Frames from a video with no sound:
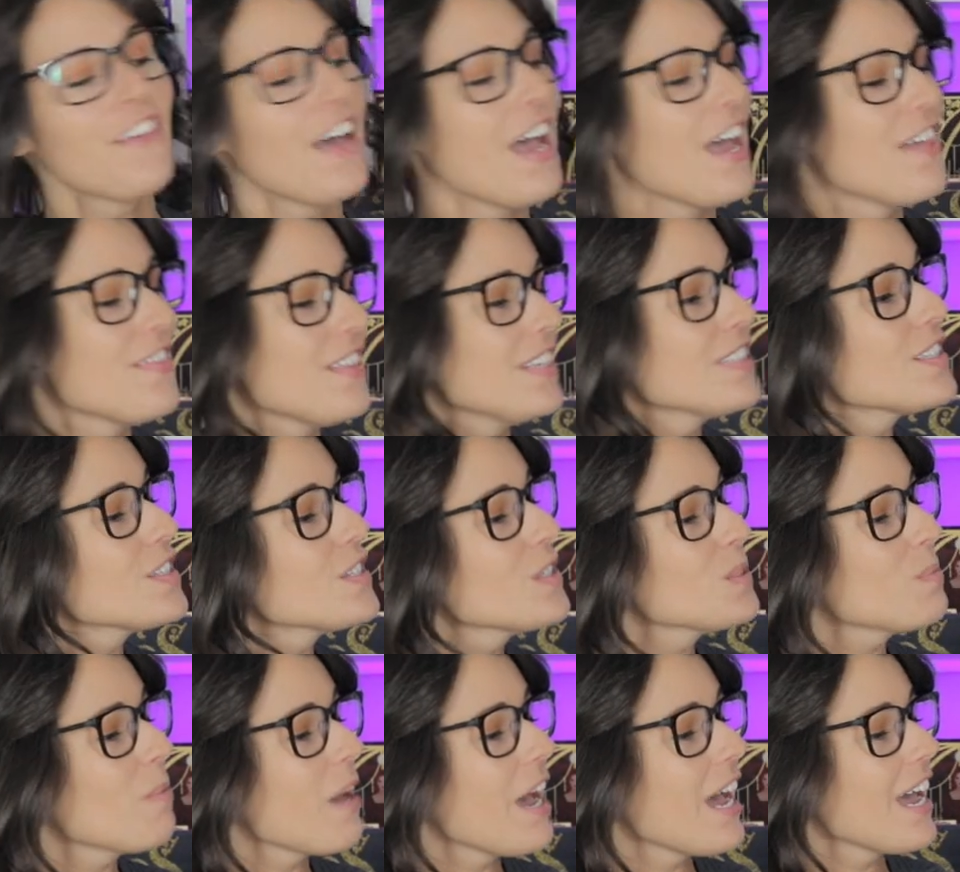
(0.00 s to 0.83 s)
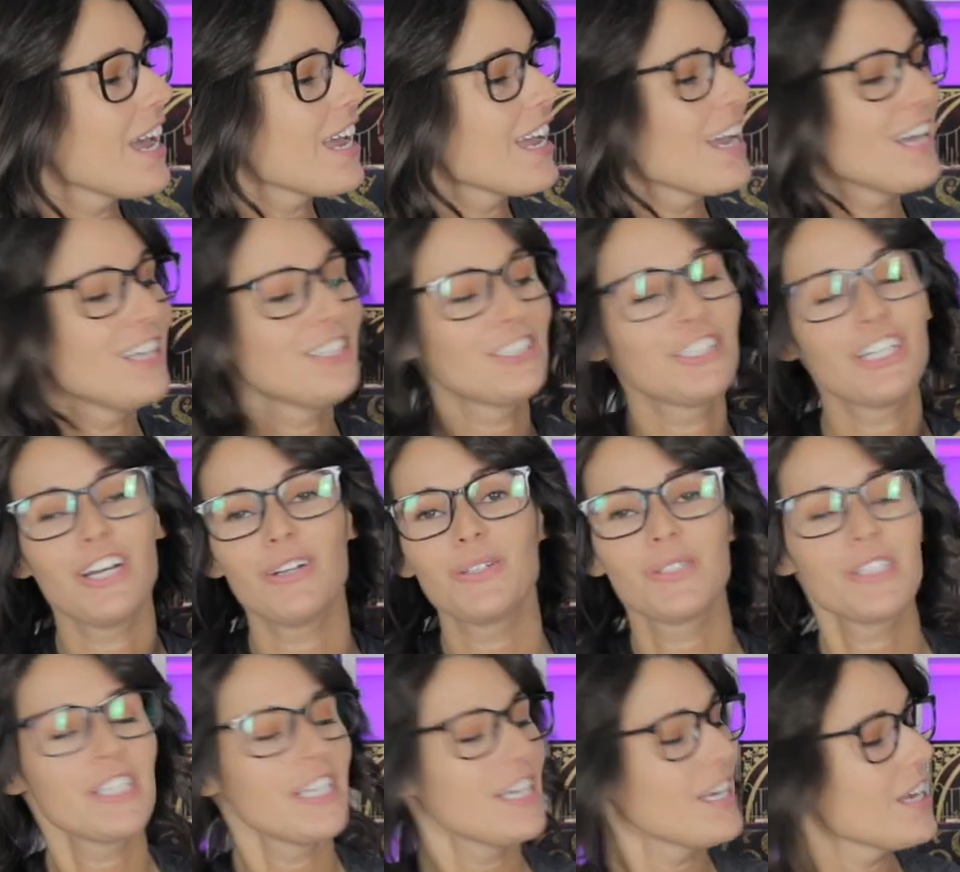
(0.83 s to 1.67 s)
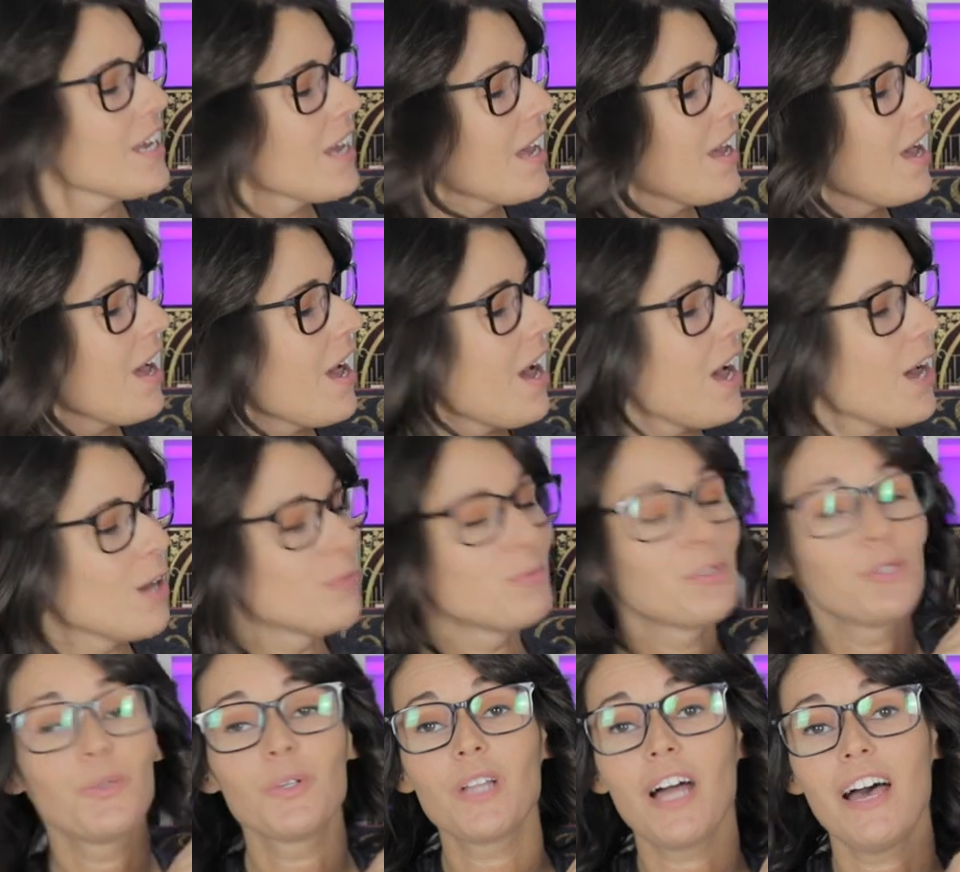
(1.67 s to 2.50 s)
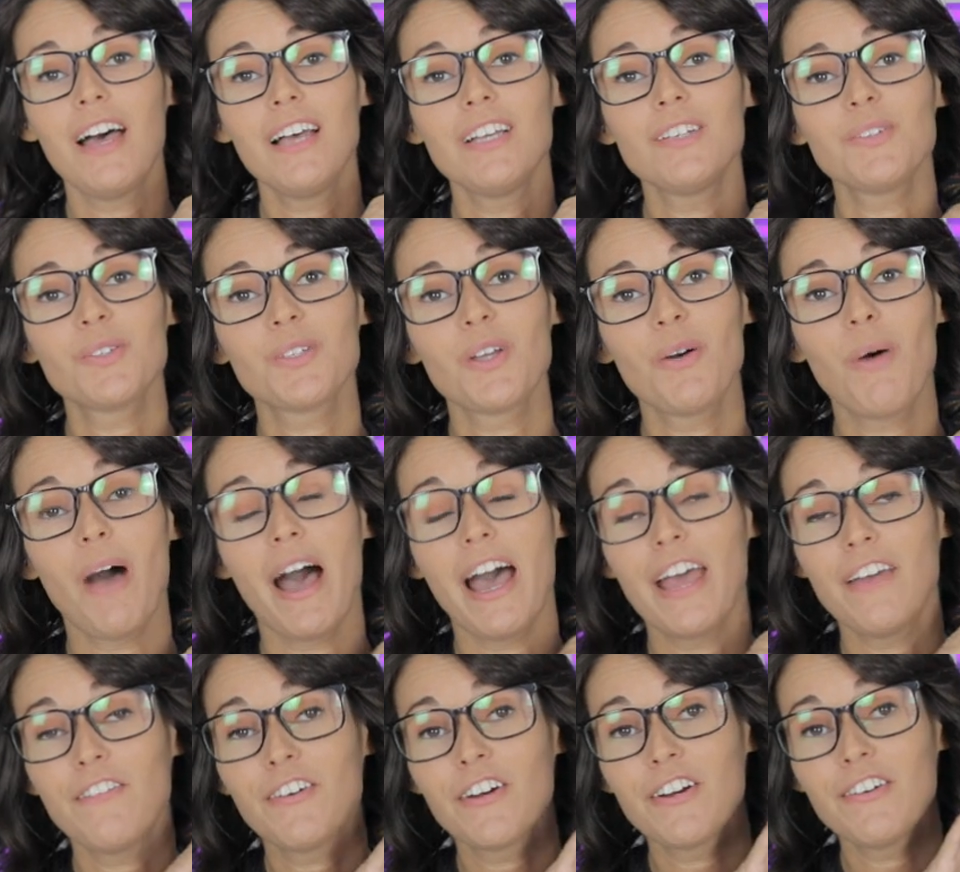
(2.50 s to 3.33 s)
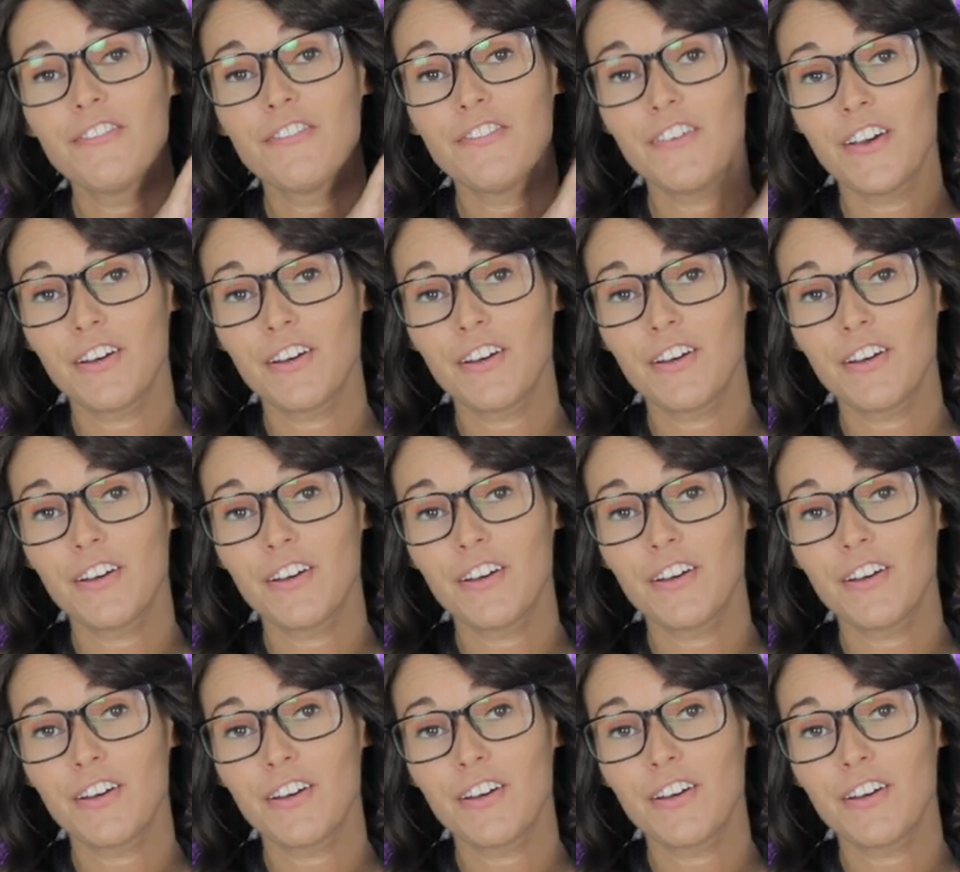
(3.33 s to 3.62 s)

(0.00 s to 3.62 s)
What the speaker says: and this is by Chelsea Abdullah. So I've heard